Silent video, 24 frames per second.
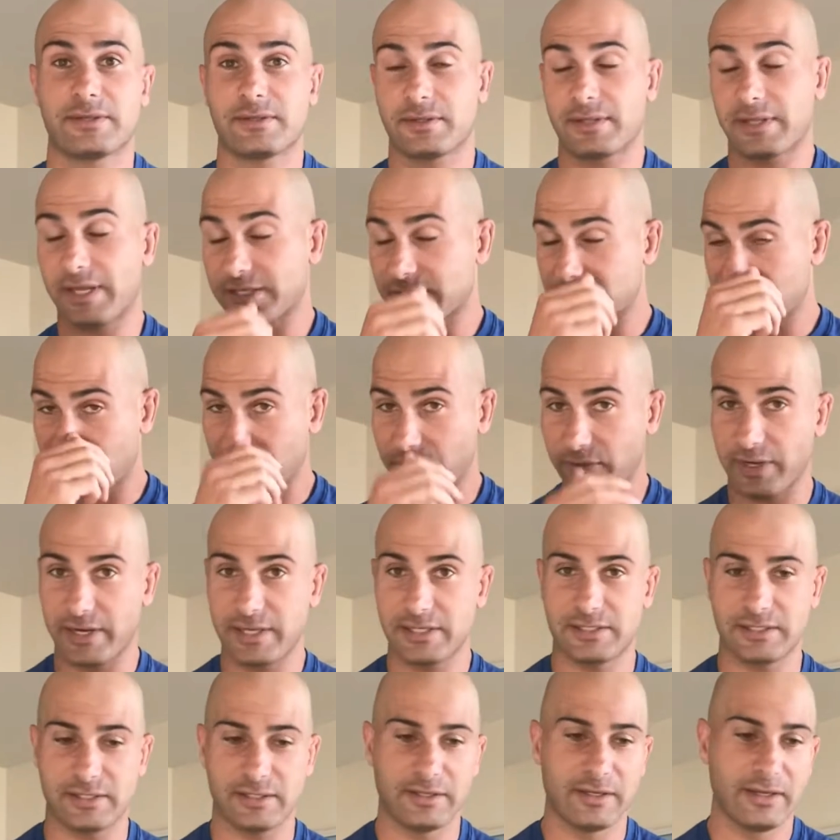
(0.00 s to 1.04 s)
That's
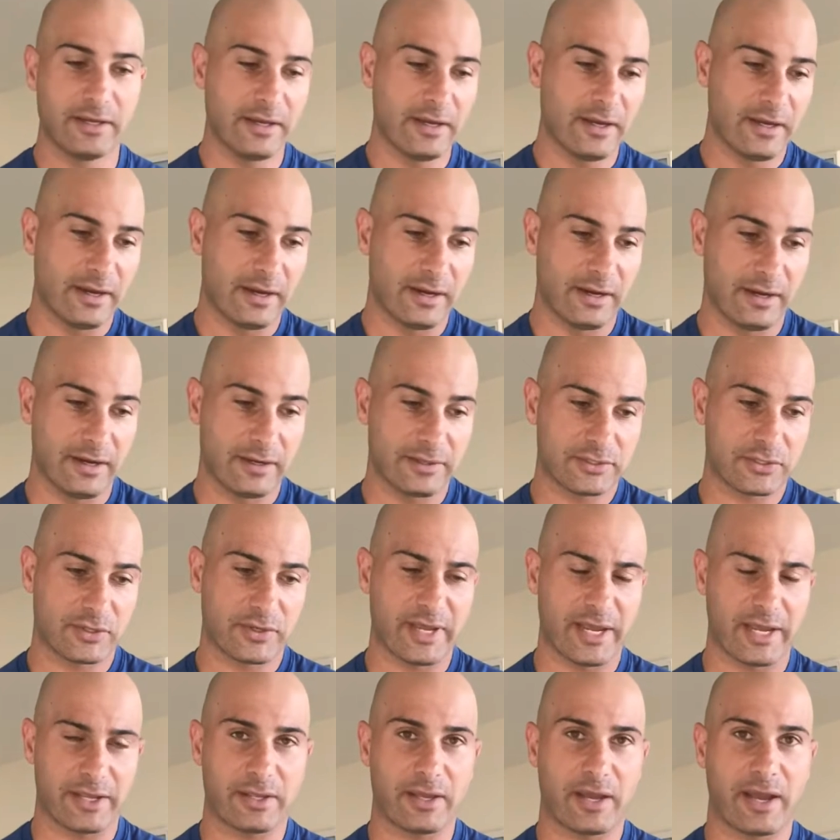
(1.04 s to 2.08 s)
crazy. So
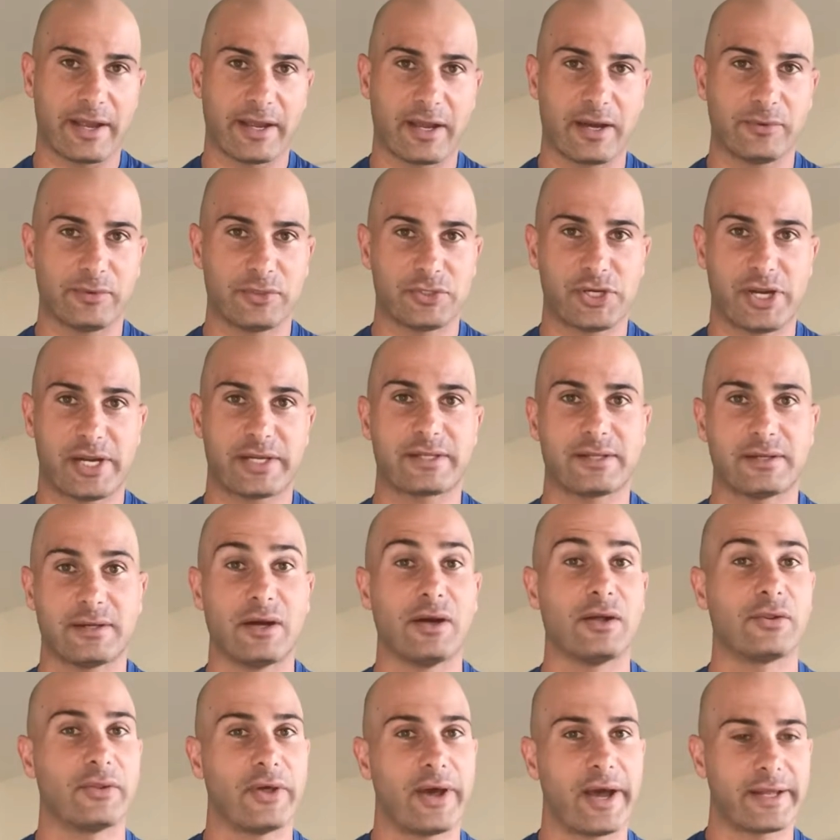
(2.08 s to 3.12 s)
yeah, I got rejected a
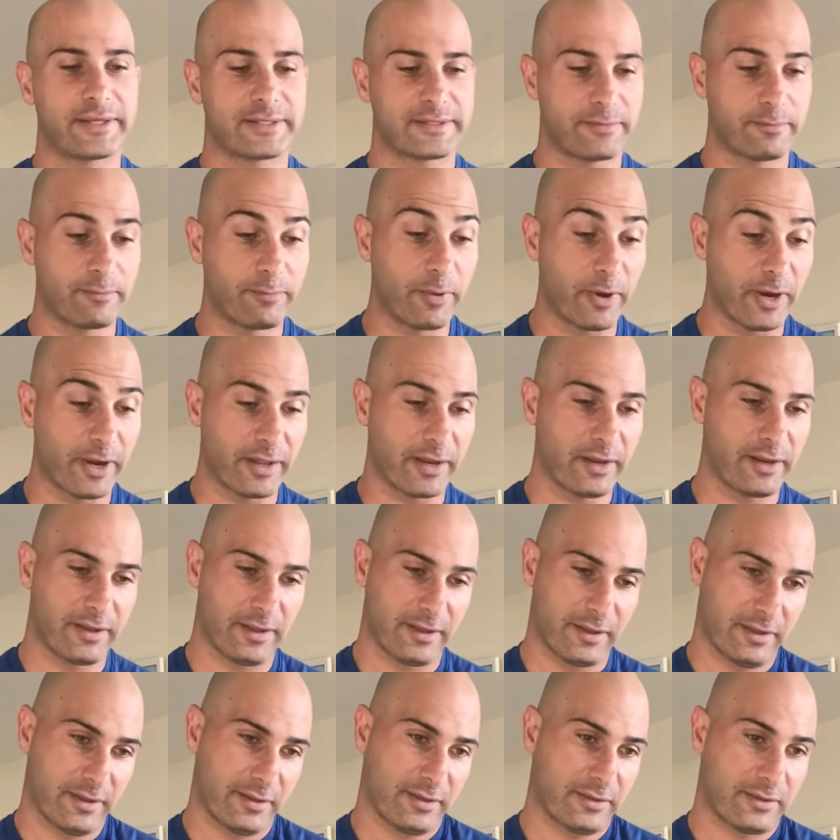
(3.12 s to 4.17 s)
lot. But
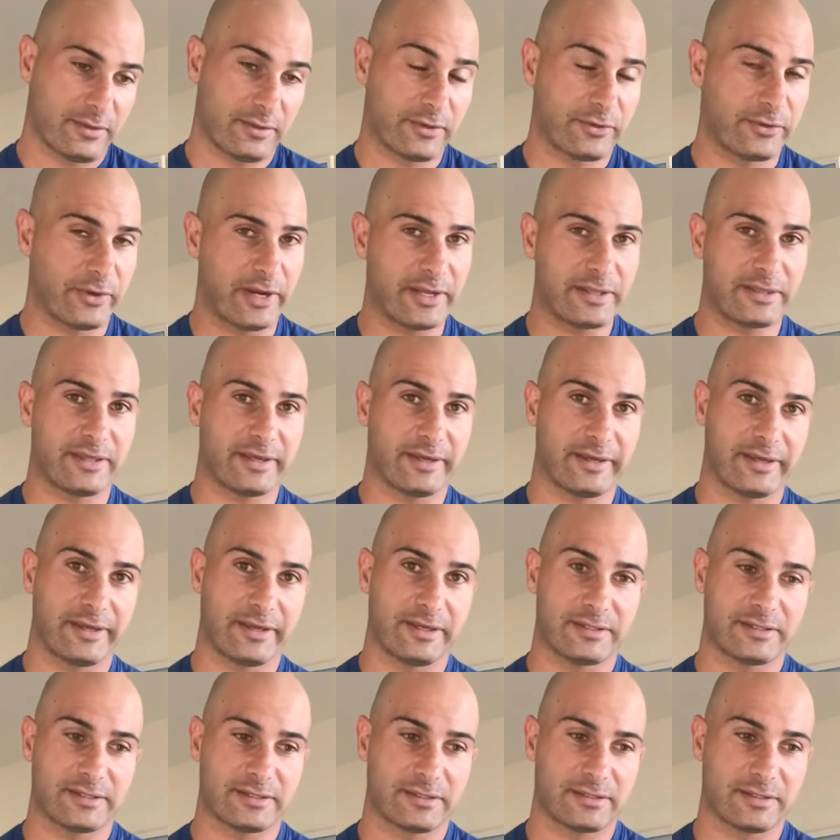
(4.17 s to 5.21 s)
the great thing
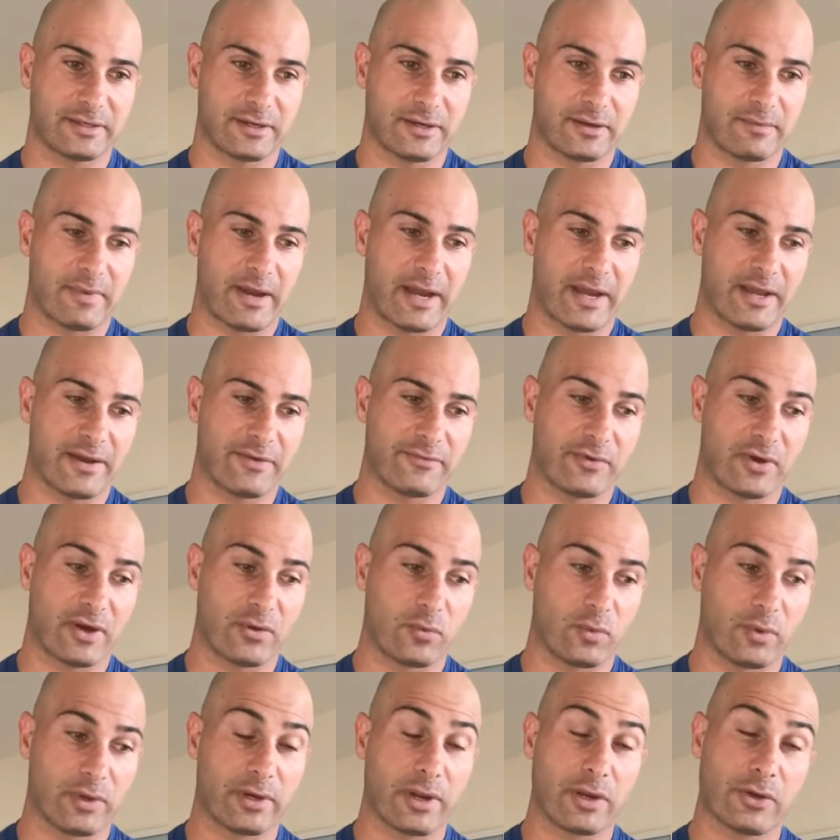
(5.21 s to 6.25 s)
is I have
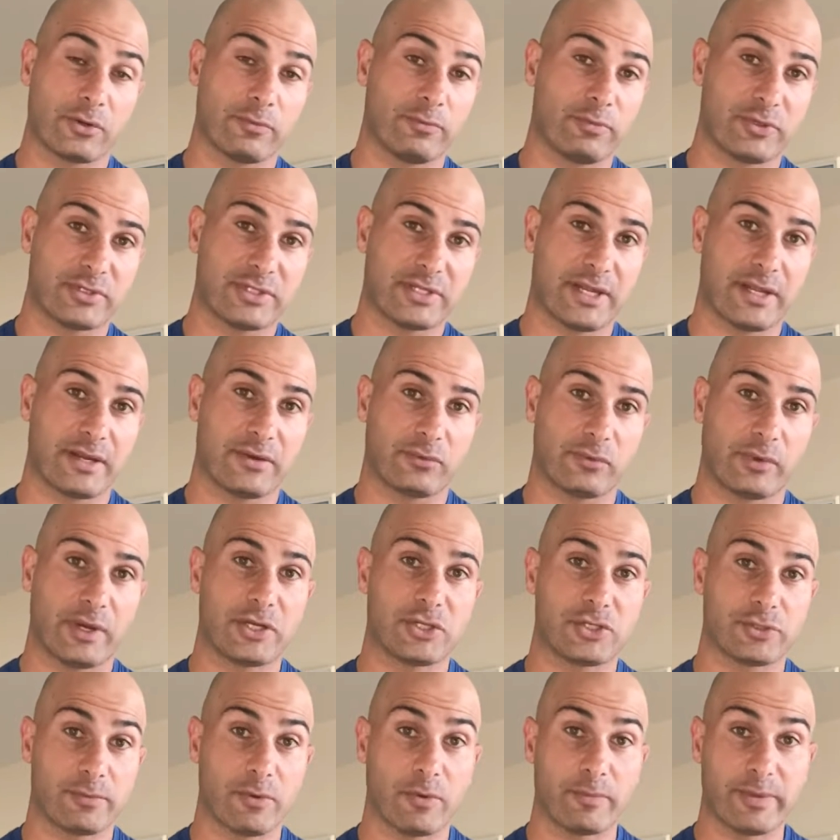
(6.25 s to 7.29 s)
100%
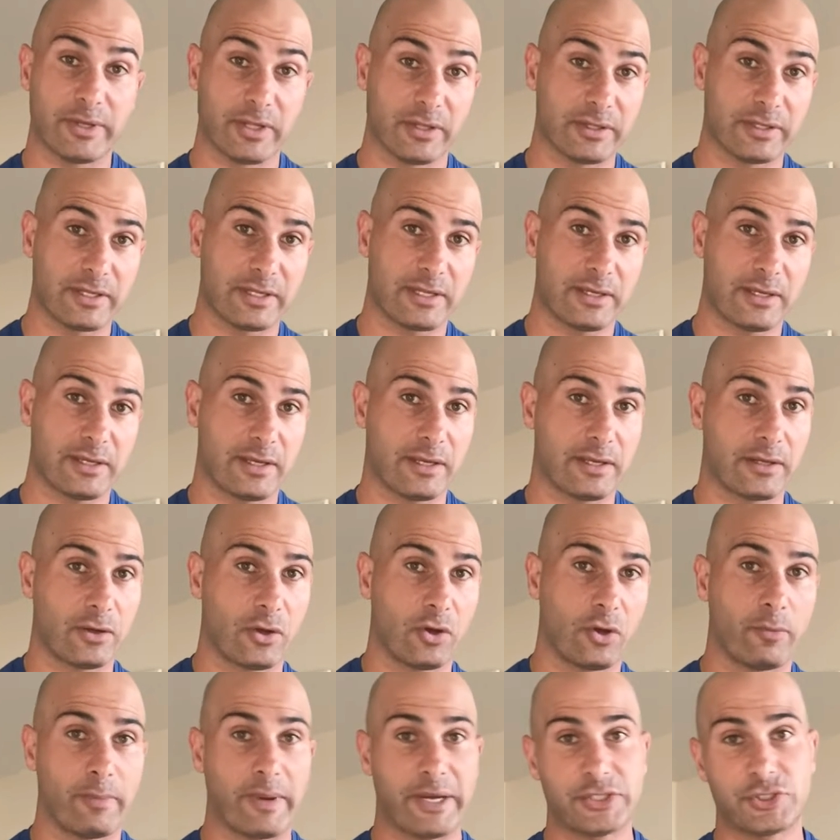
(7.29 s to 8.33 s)
range of mobility in
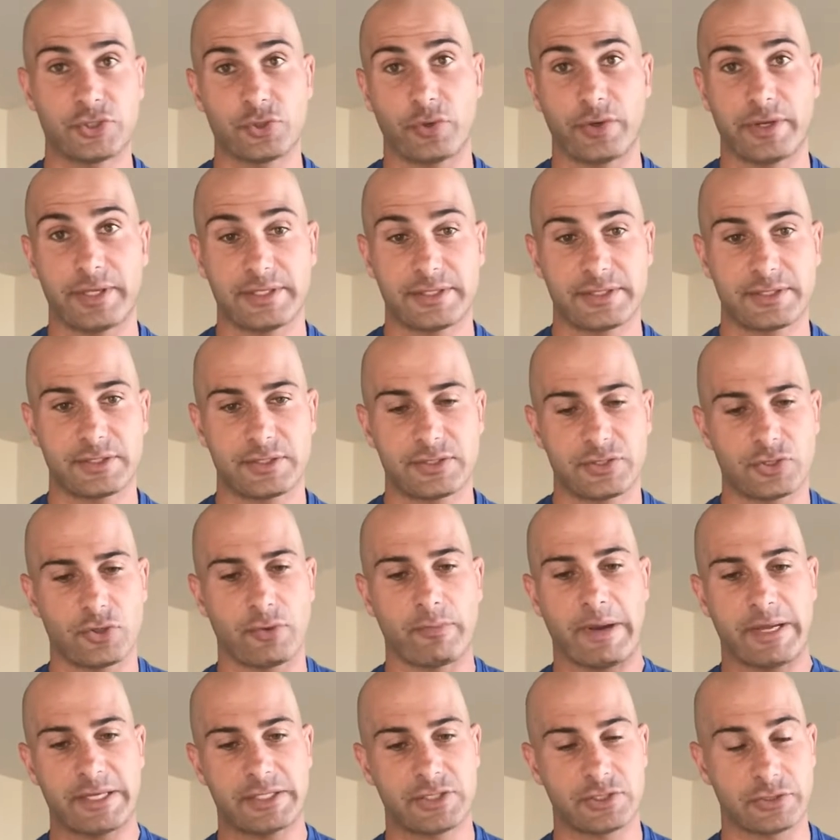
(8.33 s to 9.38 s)
all my joints. So
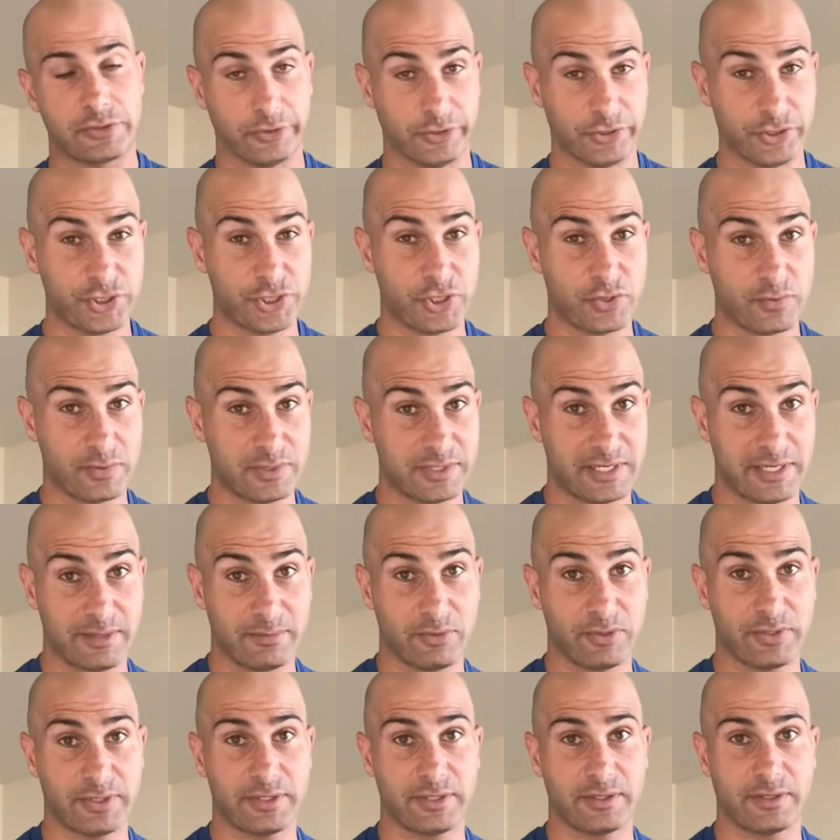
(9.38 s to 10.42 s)
my surgeon was
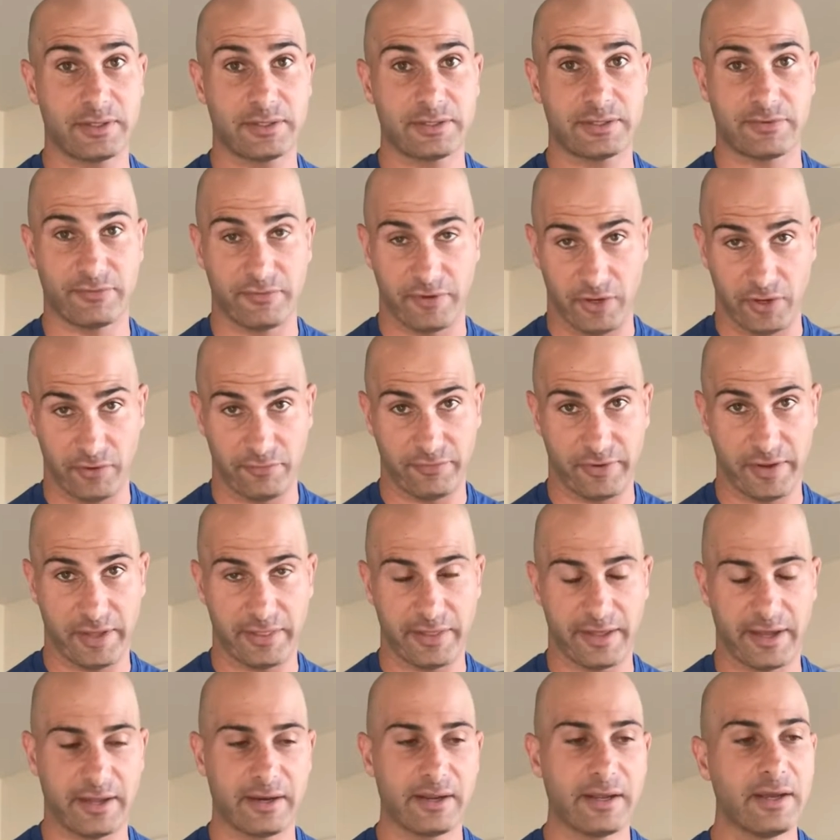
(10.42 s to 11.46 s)
able to verify
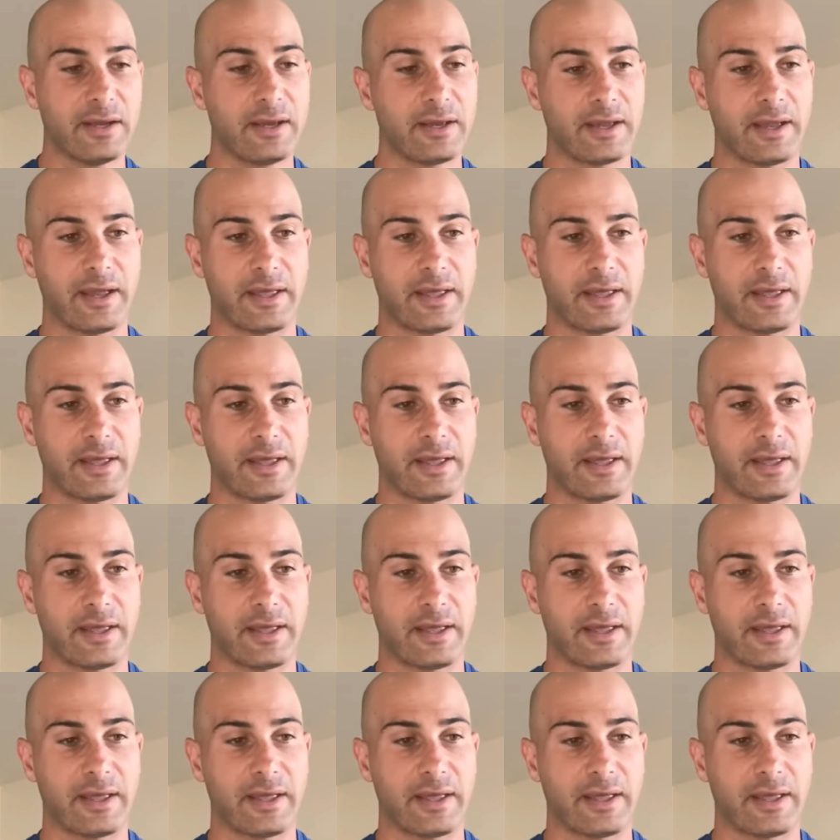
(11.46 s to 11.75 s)
that.